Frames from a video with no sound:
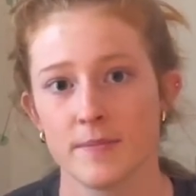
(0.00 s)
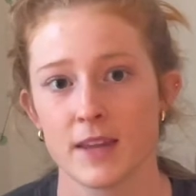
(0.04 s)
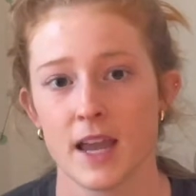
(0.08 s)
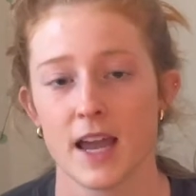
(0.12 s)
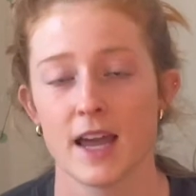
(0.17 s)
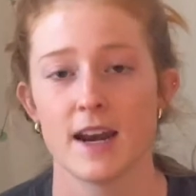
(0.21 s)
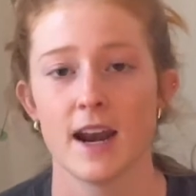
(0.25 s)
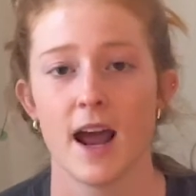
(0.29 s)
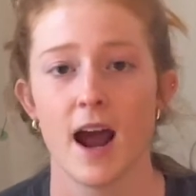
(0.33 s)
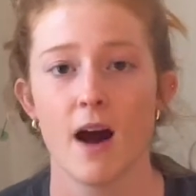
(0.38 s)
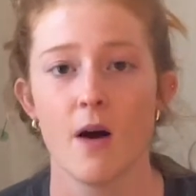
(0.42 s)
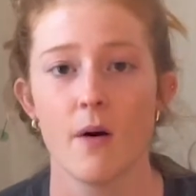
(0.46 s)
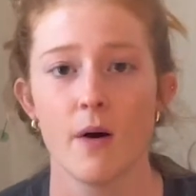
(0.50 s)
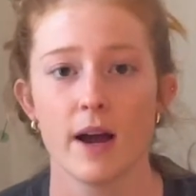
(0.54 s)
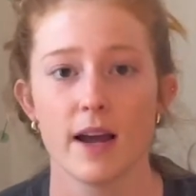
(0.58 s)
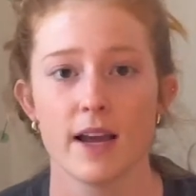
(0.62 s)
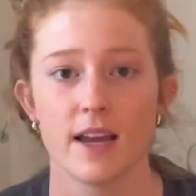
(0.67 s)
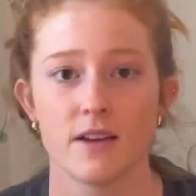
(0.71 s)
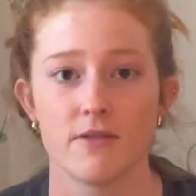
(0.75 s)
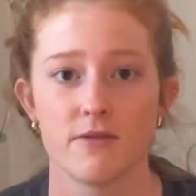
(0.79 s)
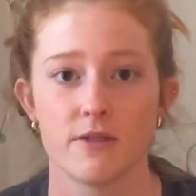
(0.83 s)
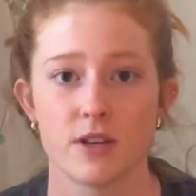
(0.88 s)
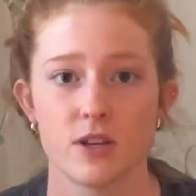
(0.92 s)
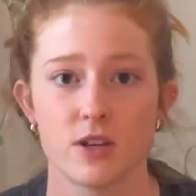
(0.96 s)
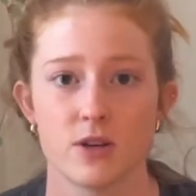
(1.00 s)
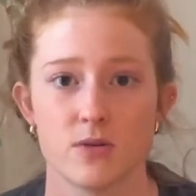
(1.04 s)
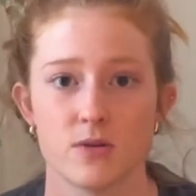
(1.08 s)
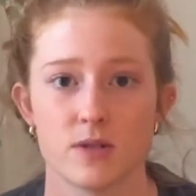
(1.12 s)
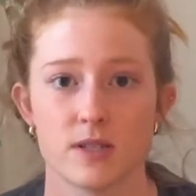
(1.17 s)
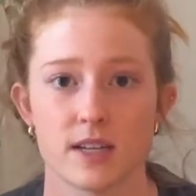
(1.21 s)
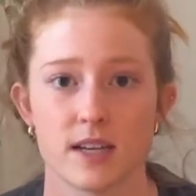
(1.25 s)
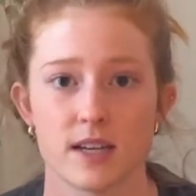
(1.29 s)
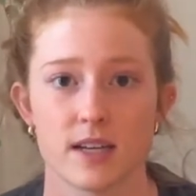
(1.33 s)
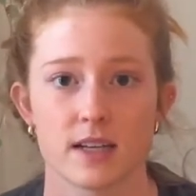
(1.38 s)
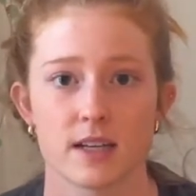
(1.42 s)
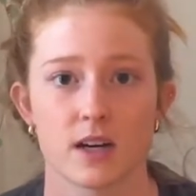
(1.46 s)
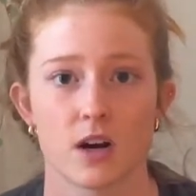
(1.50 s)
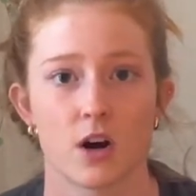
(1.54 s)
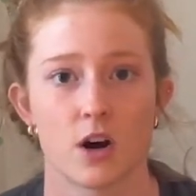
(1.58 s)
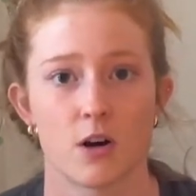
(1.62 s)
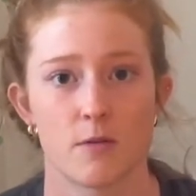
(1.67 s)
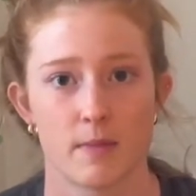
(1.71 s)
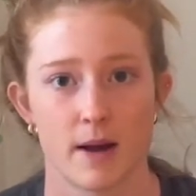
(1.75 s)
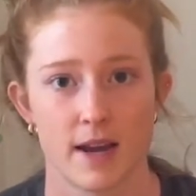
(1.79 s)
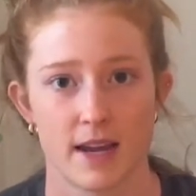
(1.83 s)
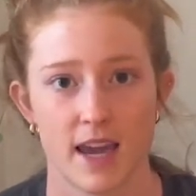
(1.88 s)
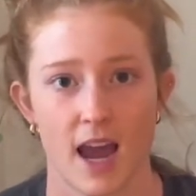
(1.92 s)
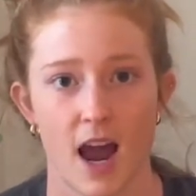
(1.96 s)
And now I even use it
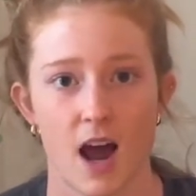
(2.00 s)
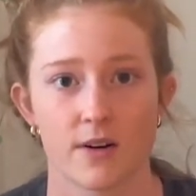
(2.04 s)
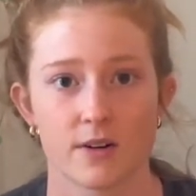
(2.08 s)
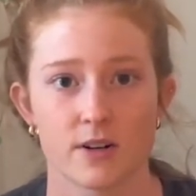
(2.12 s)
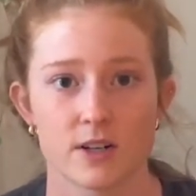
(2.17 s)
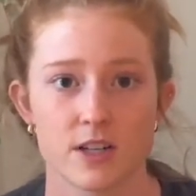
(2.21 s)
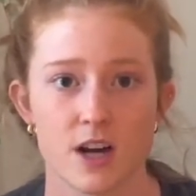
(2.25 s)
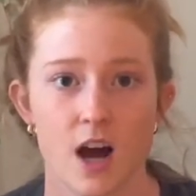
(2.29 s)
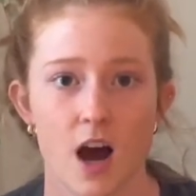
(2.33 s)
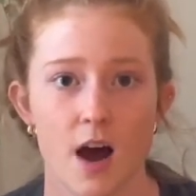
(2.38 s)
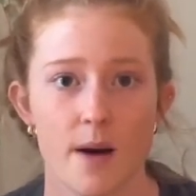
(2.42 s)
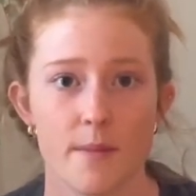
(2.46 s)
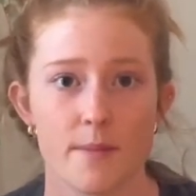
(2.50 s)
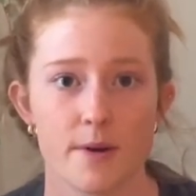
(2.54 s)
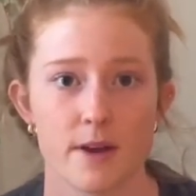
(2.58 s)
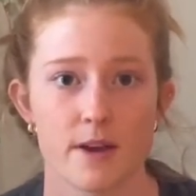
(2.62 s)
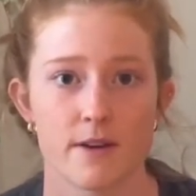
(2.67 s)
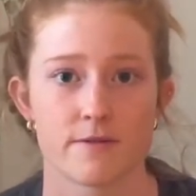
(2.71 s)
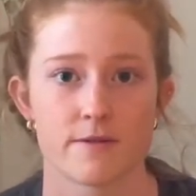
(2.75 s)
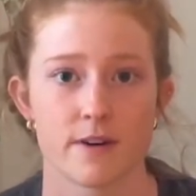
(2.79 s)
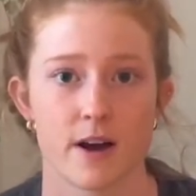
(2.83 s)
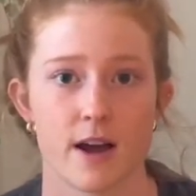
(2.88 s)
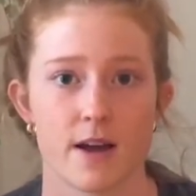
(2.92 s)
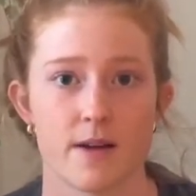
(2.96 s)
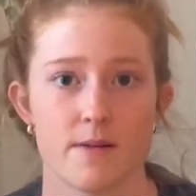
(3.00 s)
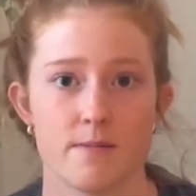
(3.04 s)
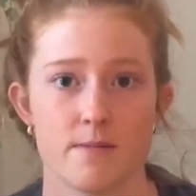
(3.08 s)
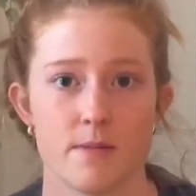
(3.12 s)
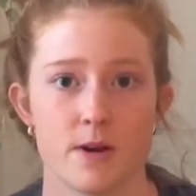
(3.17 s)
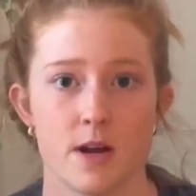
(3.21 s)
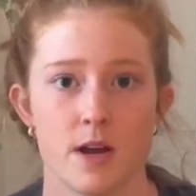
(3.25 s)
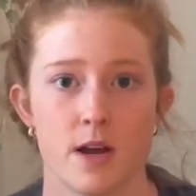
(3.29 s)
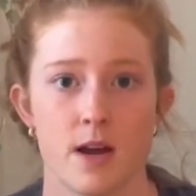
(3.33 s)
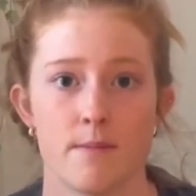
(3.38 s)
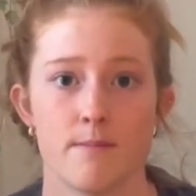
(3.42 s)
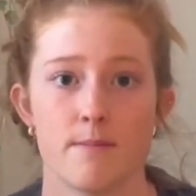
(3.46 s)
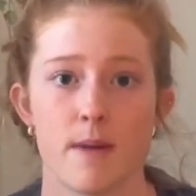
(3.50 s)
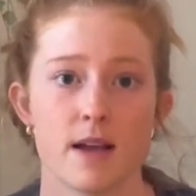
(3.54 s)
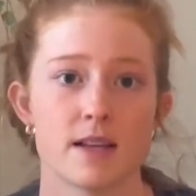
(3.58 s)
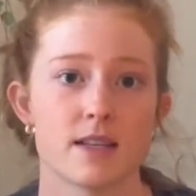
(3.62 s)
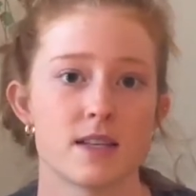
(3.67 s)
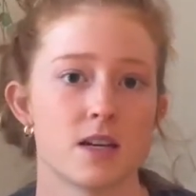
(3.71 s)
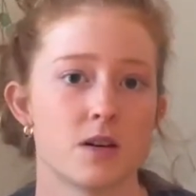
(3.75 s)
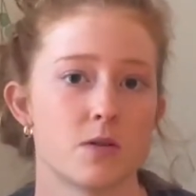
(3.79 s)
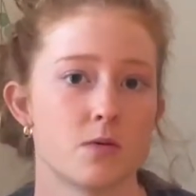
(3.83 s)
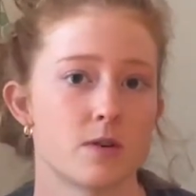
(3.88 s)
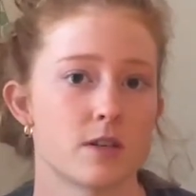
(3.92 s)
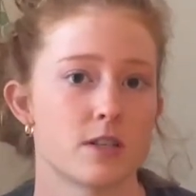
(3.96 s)
on my countertop if I'm
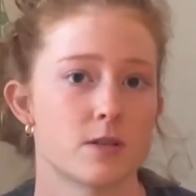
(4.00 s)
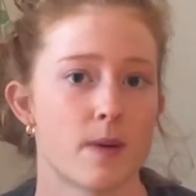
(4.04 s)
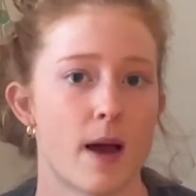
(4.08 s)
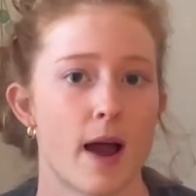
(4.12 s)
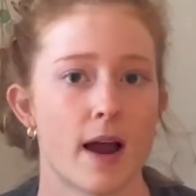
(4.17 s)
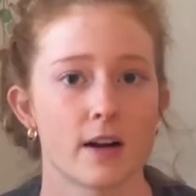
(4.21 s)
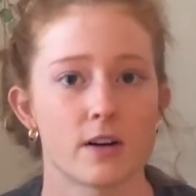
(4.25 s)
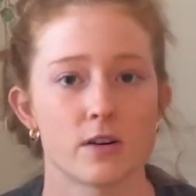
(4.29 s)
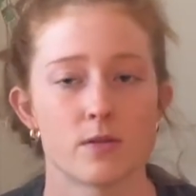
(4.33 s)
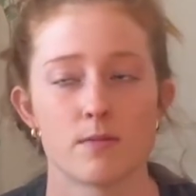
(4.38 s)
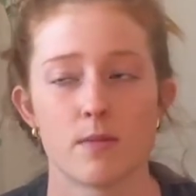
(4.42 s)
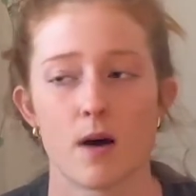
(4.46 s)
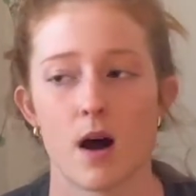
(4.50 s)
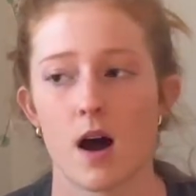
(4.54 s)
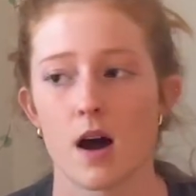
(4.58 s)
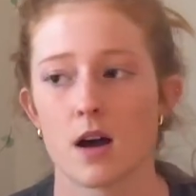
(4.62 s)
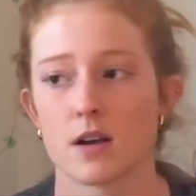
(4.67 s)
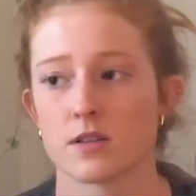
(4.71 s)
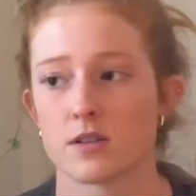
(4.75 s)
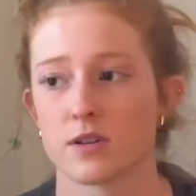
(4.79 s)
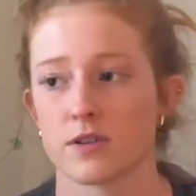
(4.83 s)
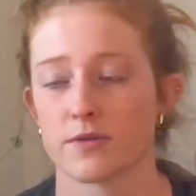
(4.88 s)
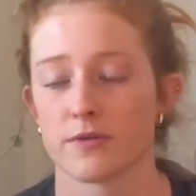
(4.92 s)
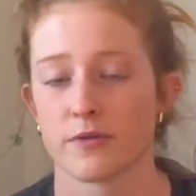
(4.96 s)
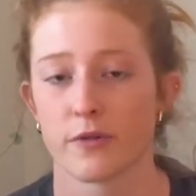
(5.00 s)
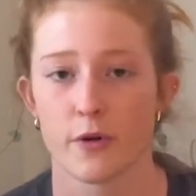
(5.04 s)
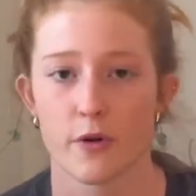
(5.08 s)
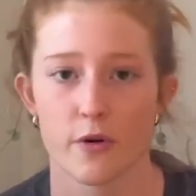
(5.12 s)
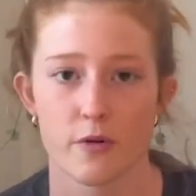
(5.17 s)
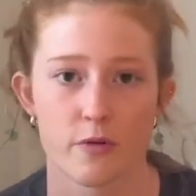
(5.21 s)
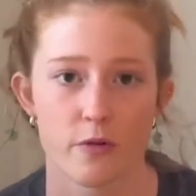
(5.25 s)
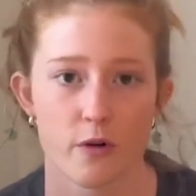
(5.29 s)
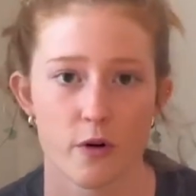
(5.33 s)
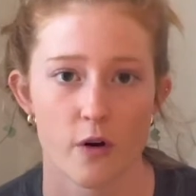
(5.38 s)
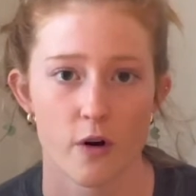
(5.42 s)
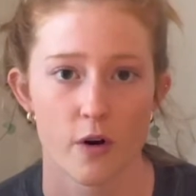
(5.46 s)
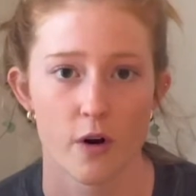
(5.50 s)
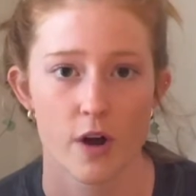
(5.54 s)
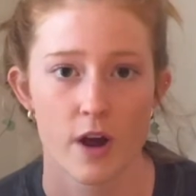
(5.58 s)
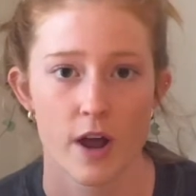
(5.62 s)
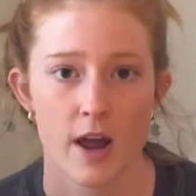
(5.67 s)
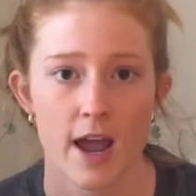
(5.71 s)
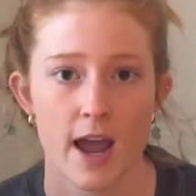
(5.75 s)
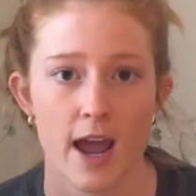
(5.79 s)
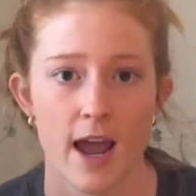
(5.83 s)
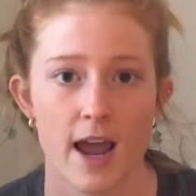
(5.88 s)
messing with sphagnum moss or Fluval,